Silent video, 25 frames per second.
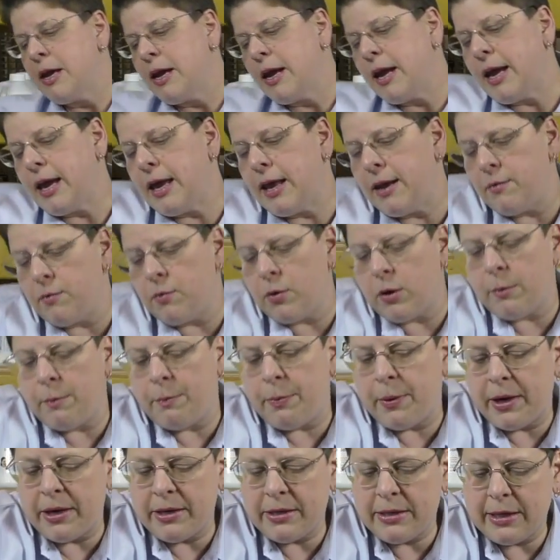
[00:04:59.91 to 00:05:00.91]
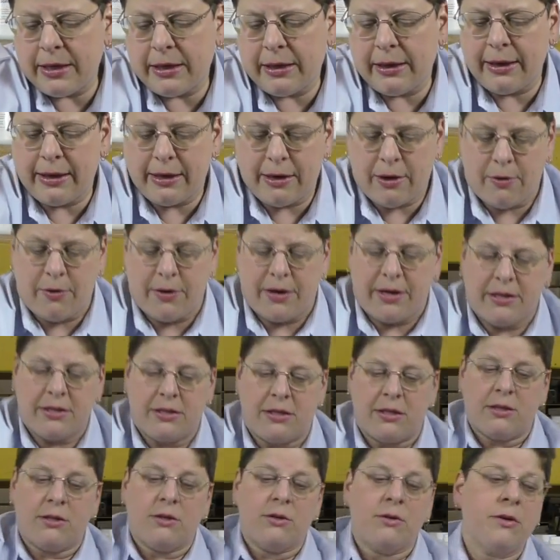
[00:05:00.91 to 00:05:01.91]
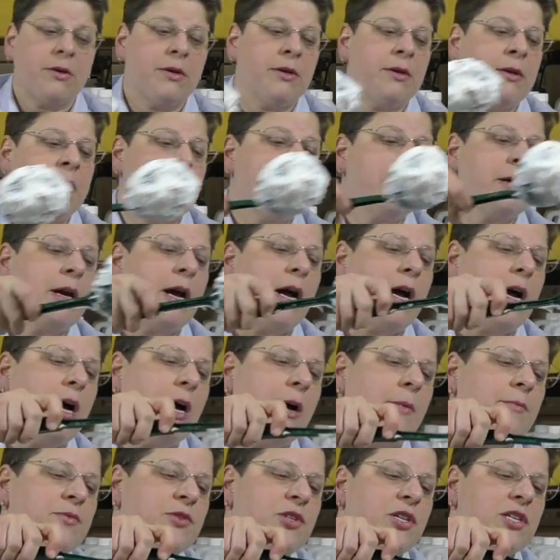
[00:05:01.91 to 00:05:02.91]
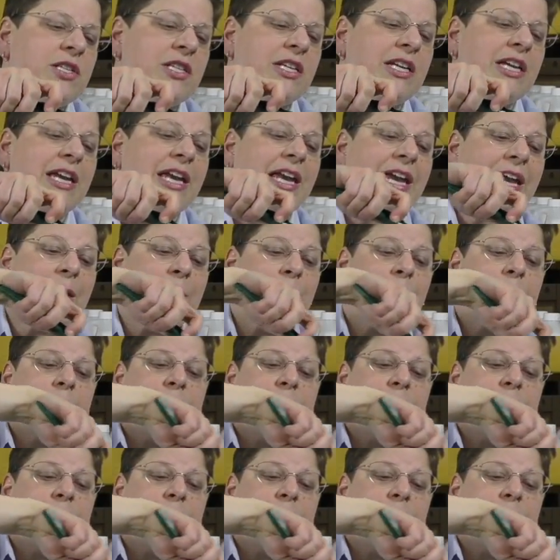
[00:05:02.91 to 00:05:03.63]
And we're basically going to just keep